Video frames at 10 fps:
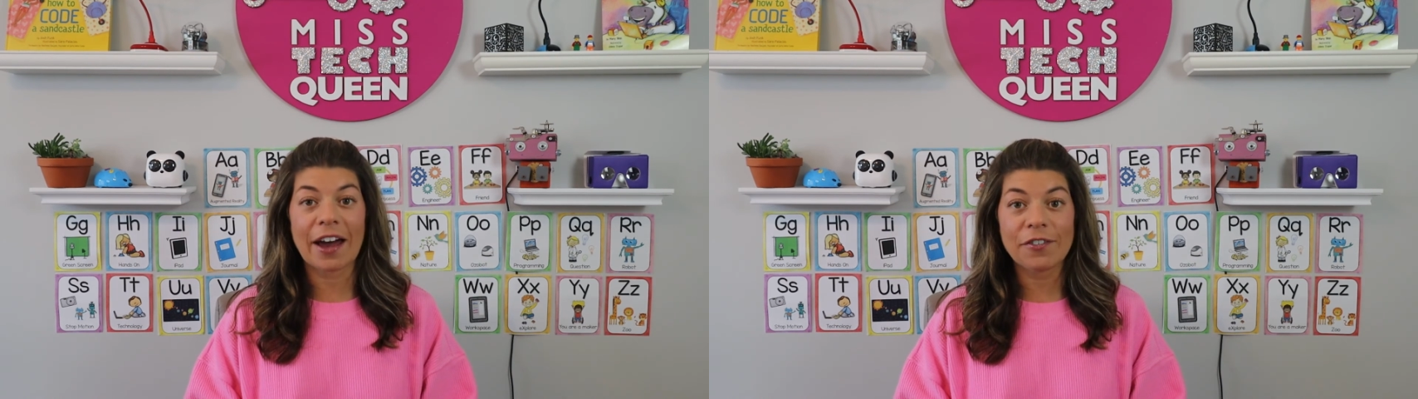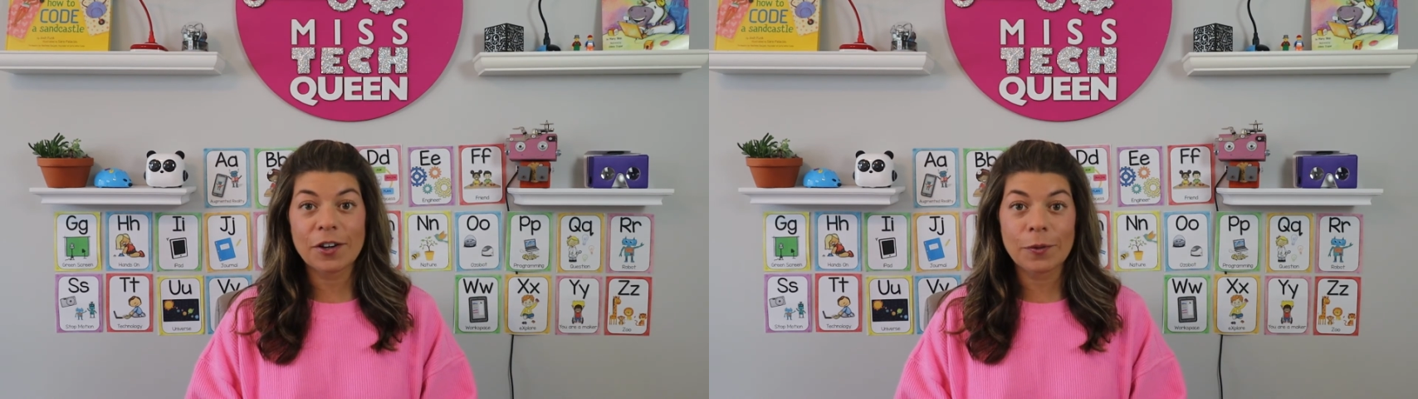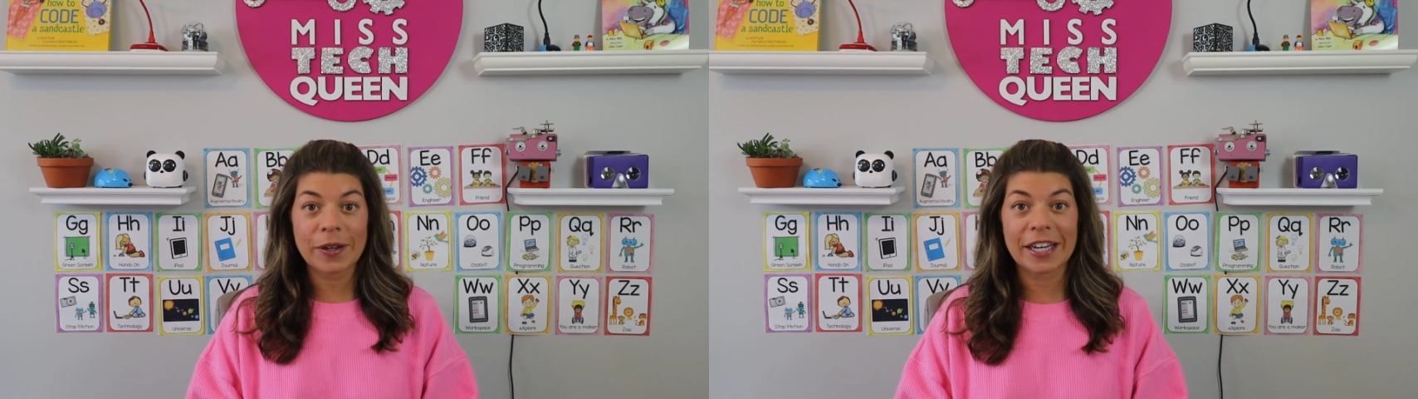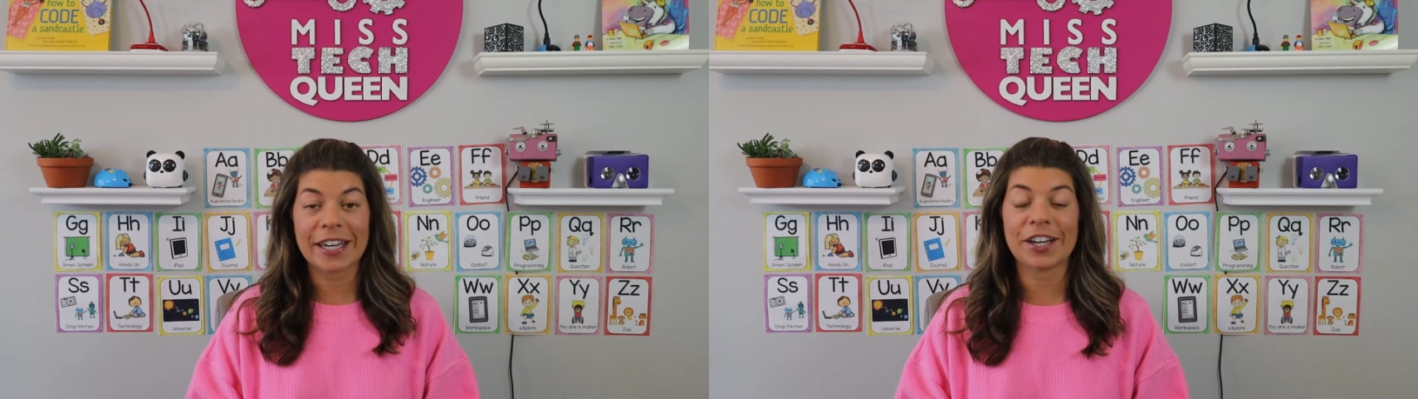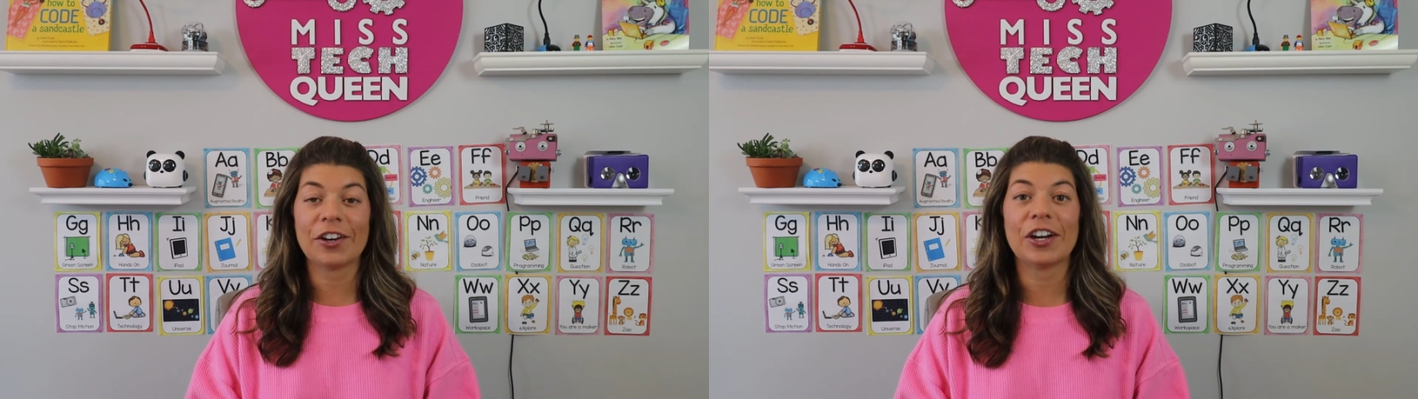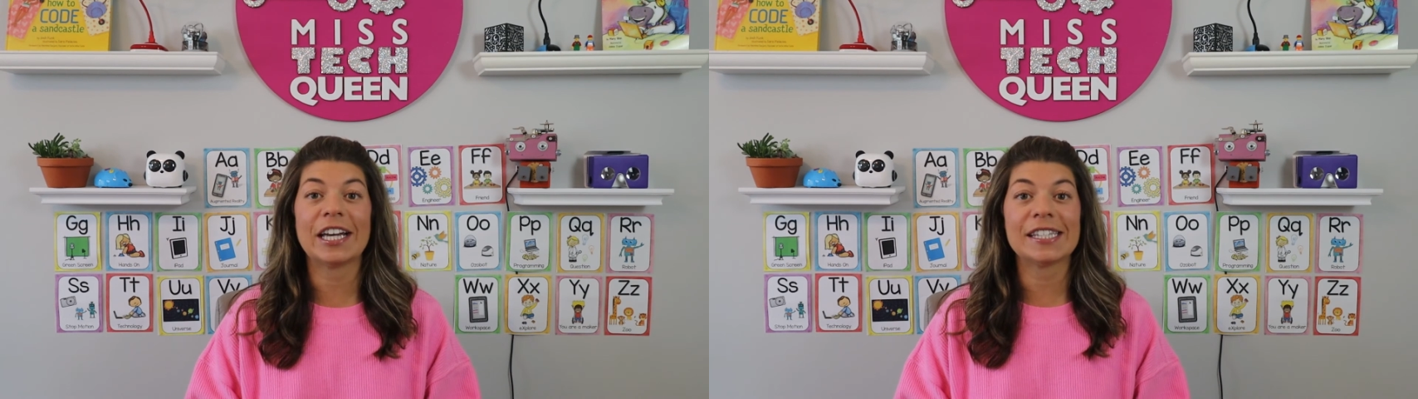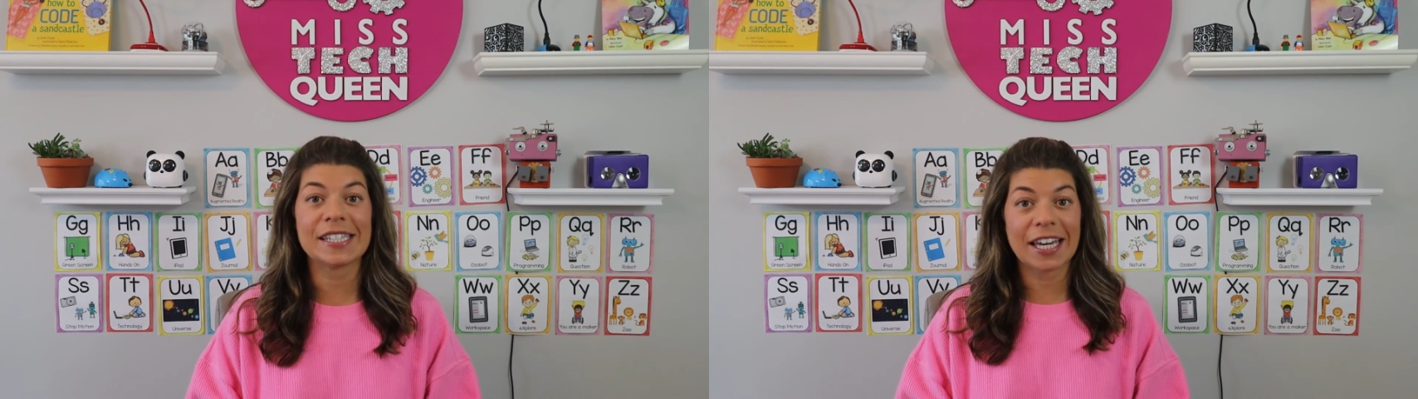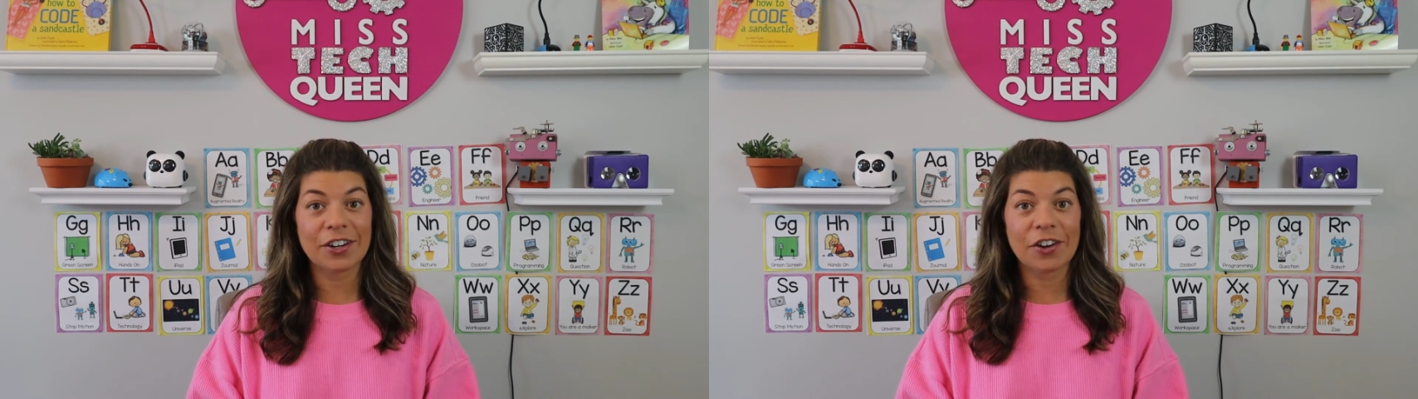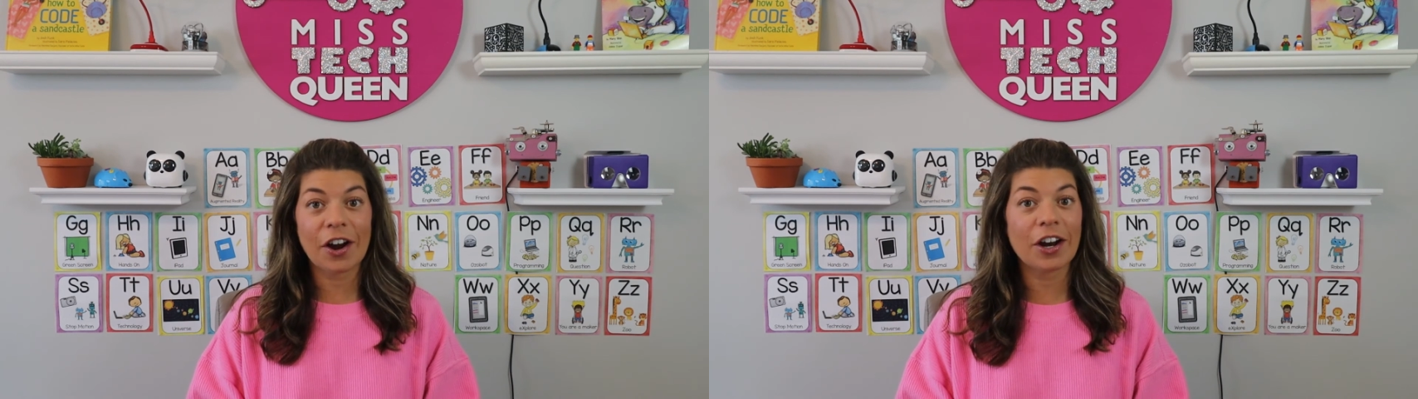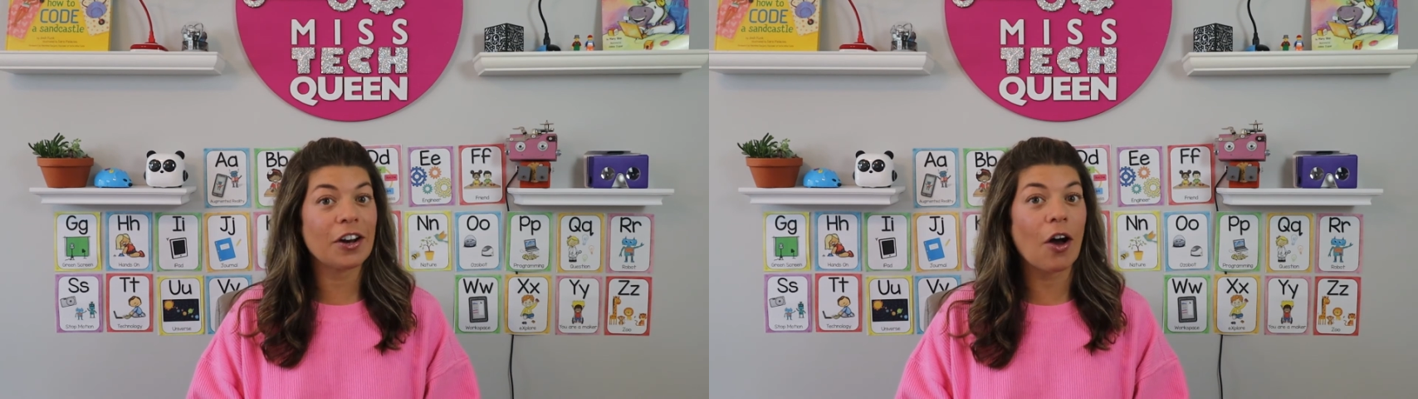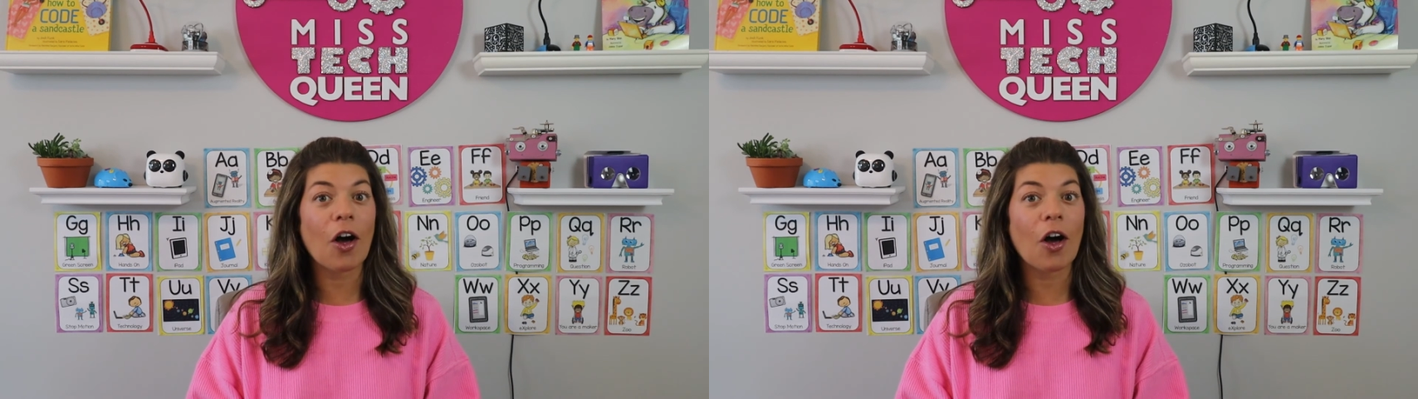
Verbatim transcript: every week in grades kindergarten